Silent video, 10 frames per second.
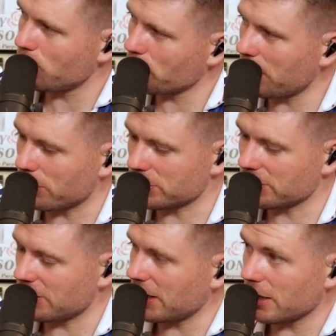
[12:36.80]
him look better.
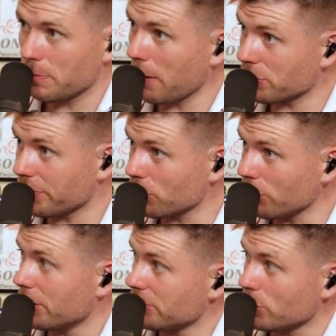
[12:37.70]
Your man was very
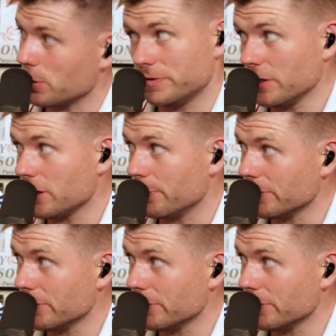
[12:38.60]
good at it too. He was dinky,